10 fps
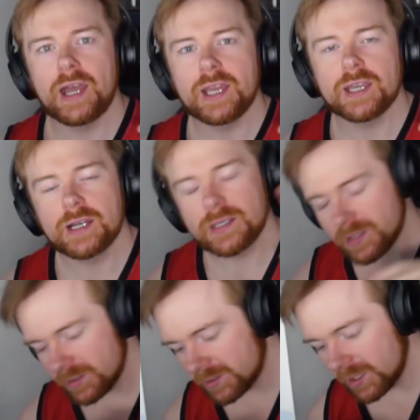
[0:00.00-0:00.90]
Hey guys,
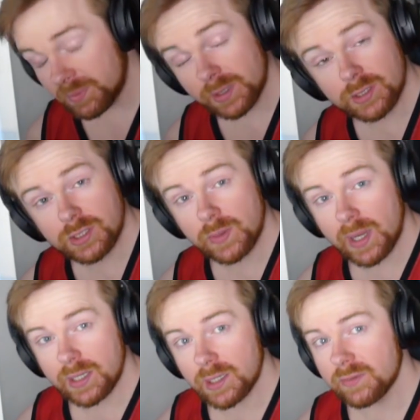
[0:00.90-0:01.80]
Huzzy here bringing you
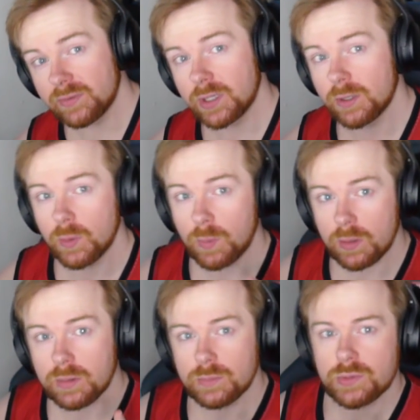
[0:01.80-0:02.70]
another video and
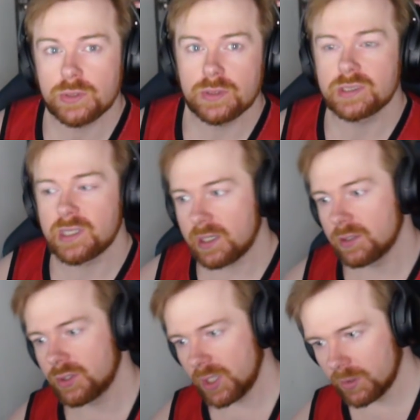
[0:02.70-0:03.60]
welcome to the
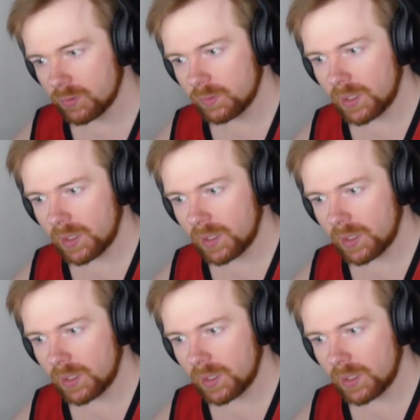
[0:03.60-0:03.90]
second channel.